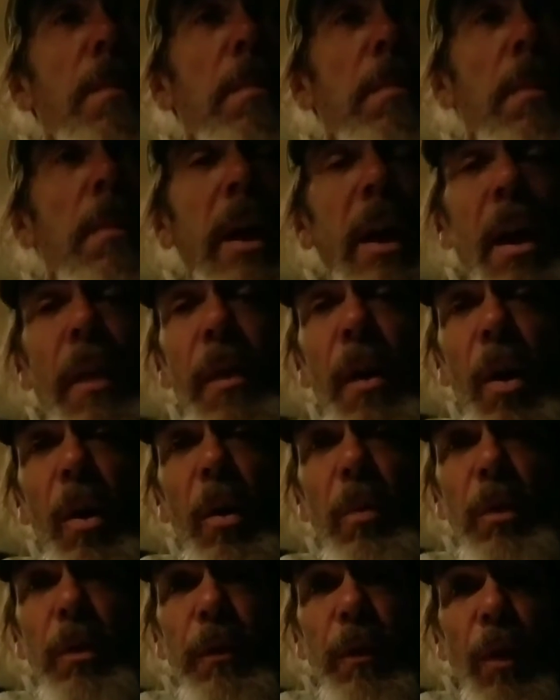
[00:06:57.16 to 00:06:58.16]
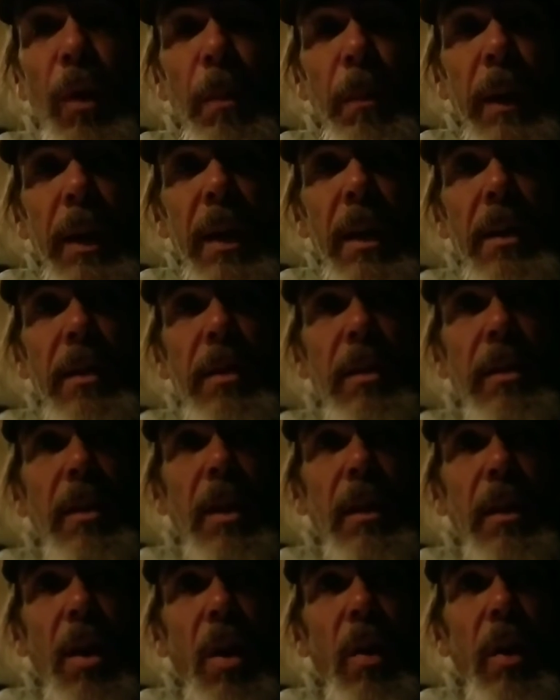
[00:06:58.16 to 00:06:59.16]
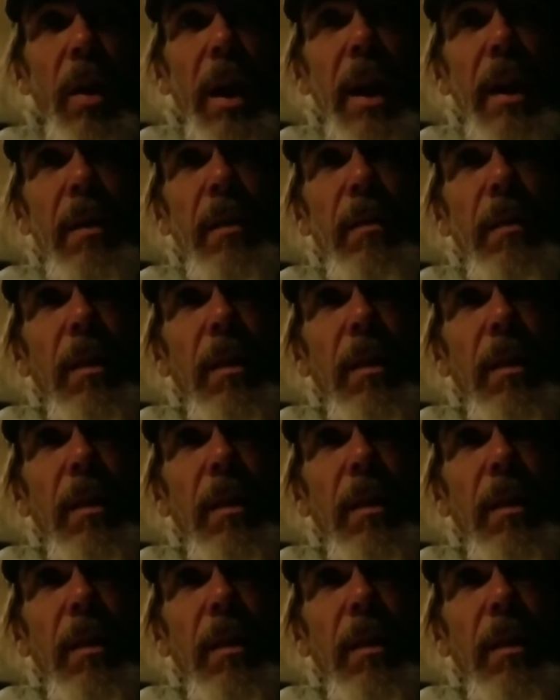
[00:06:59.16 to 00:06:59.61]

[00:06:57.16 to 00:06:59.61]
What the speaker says: But I thought it was full of bees, because I thought I had,